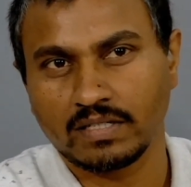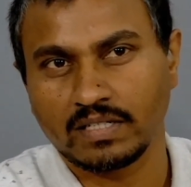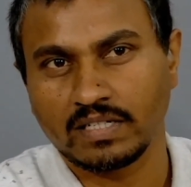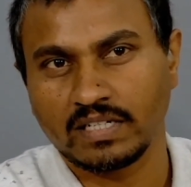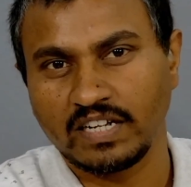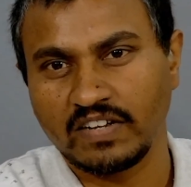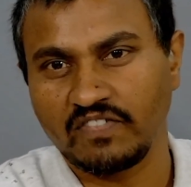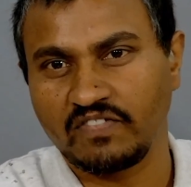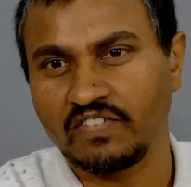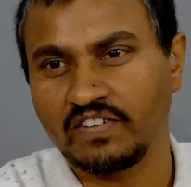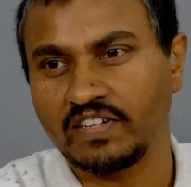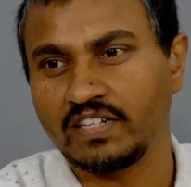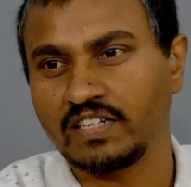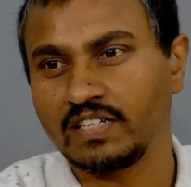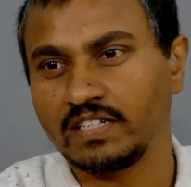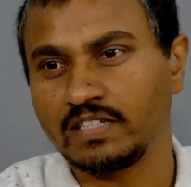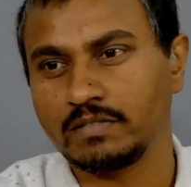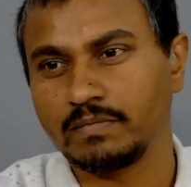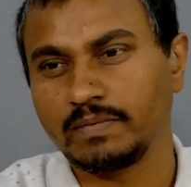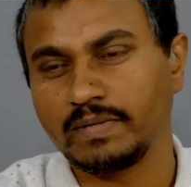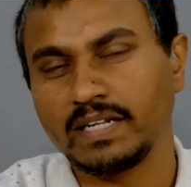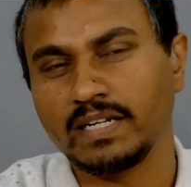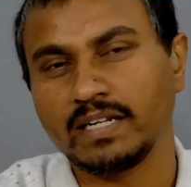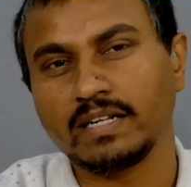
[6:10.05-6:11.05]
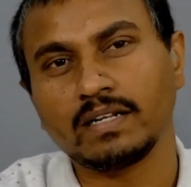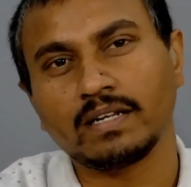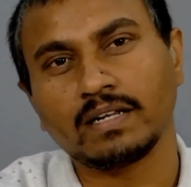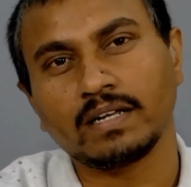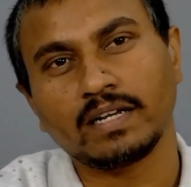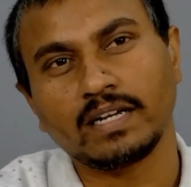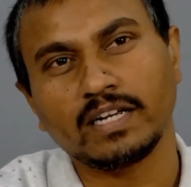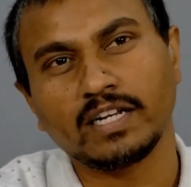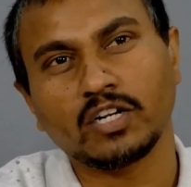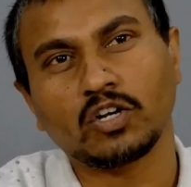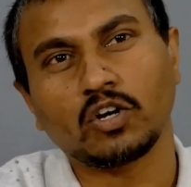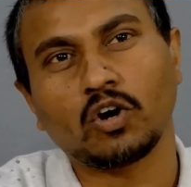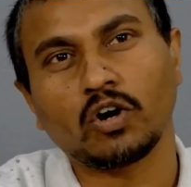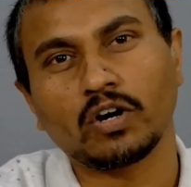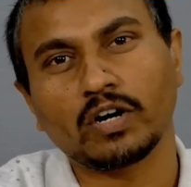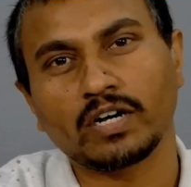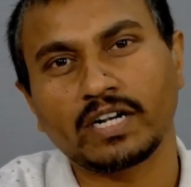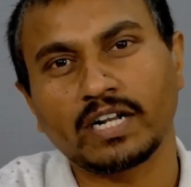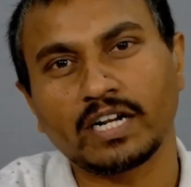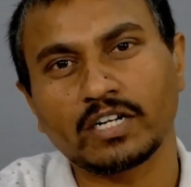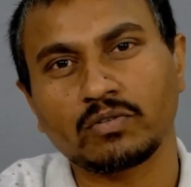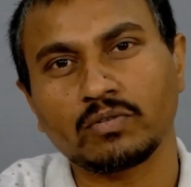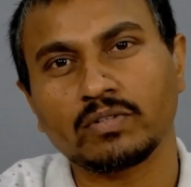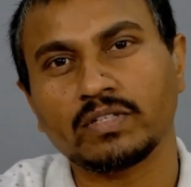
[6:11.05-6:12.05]
If it is been in
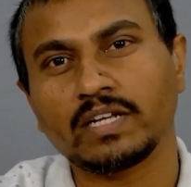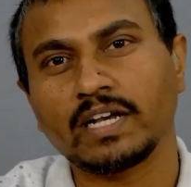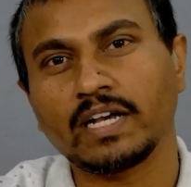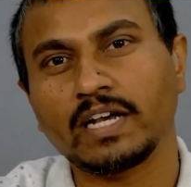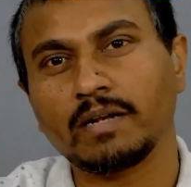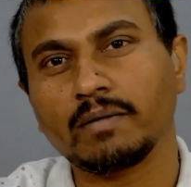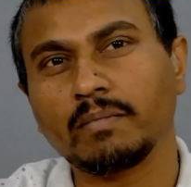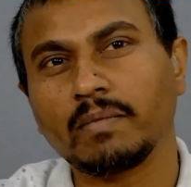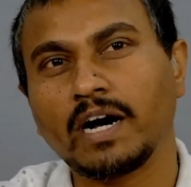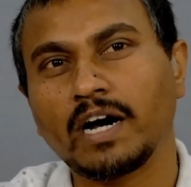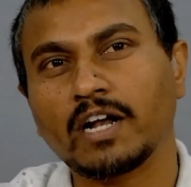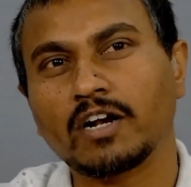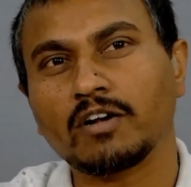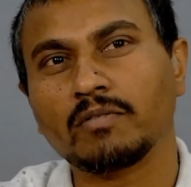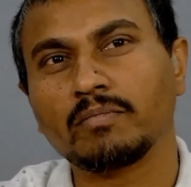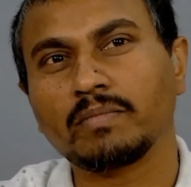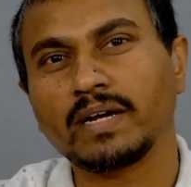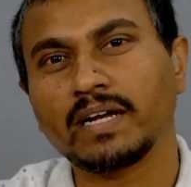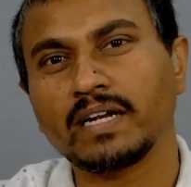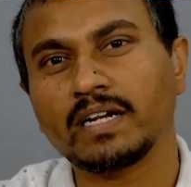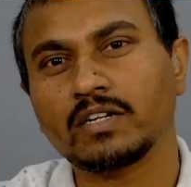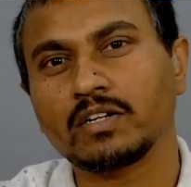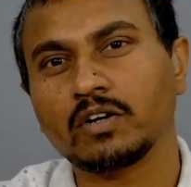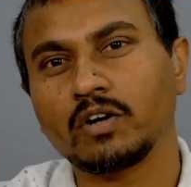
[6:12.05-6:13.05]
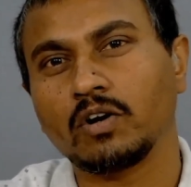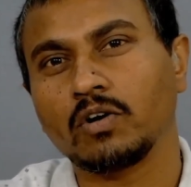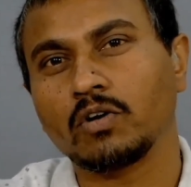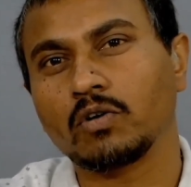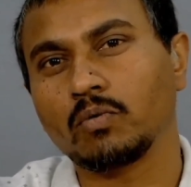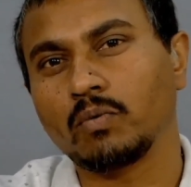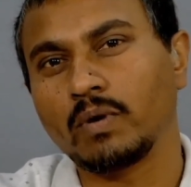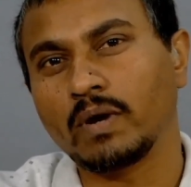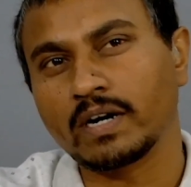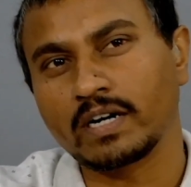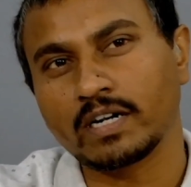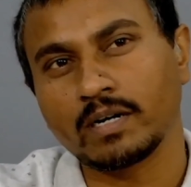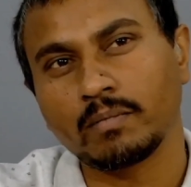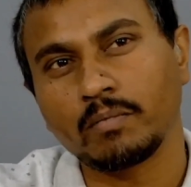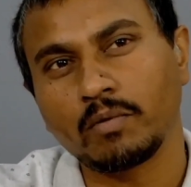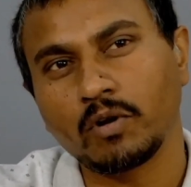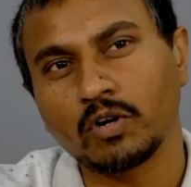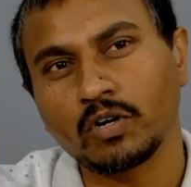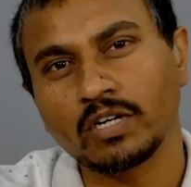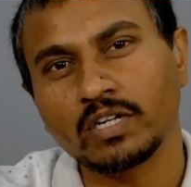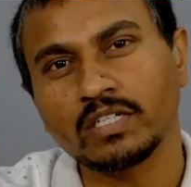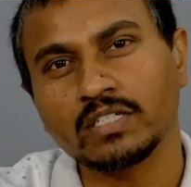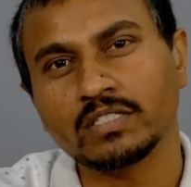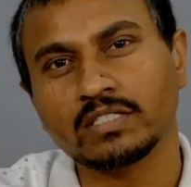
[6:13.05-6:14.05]
contact with the environment or water
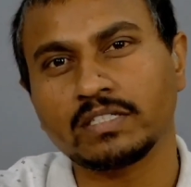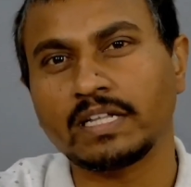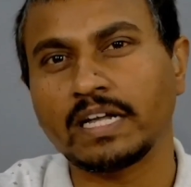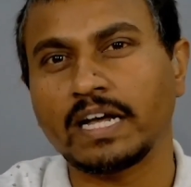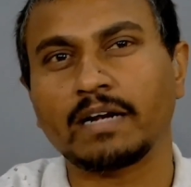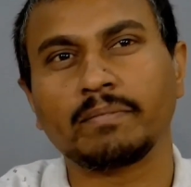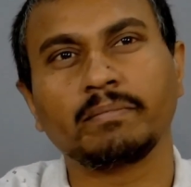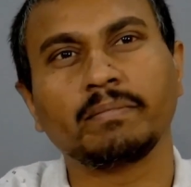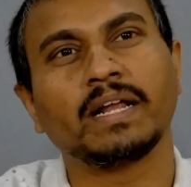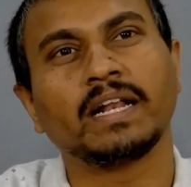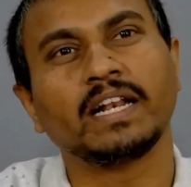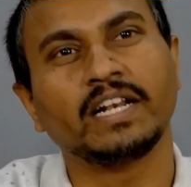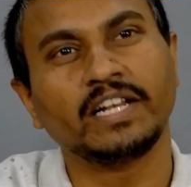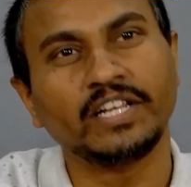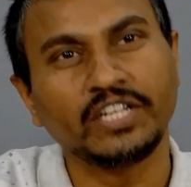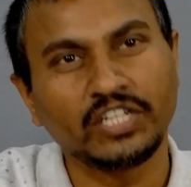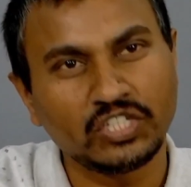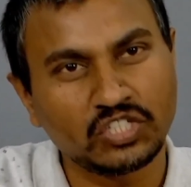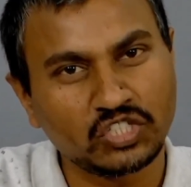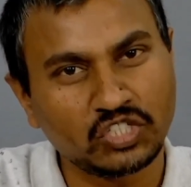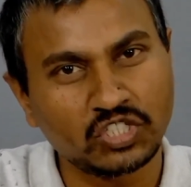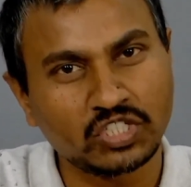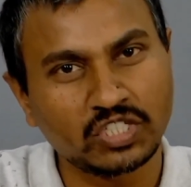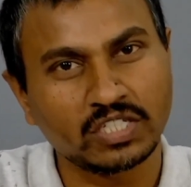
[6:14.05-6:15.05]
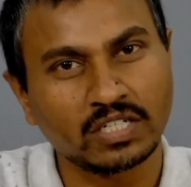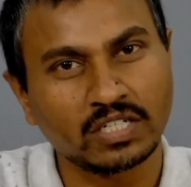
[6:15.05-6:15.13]
bodies, that may leach.